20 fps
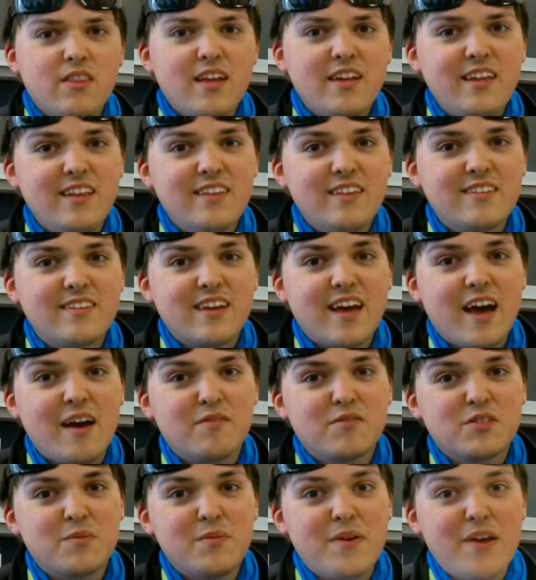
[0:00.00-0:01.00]
they need to
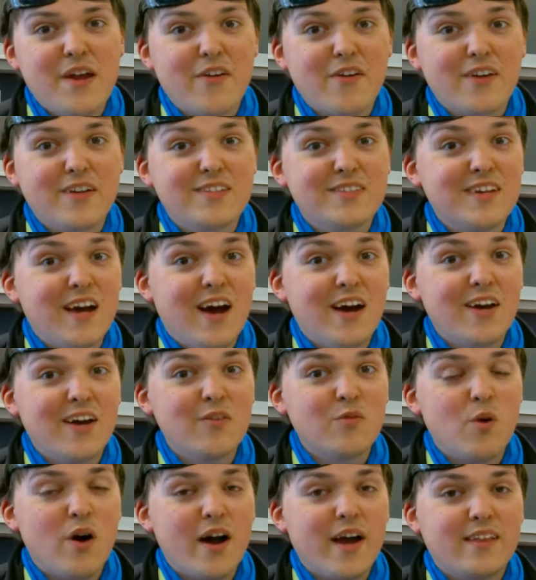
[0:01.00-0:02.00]
have some area to
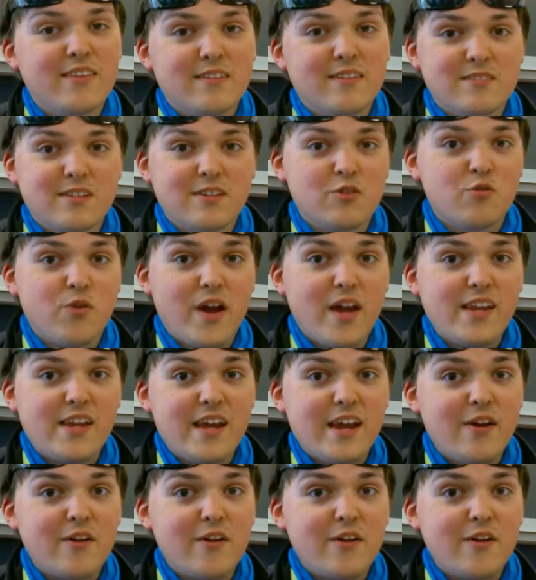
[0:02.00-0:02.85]
unwind, there's a great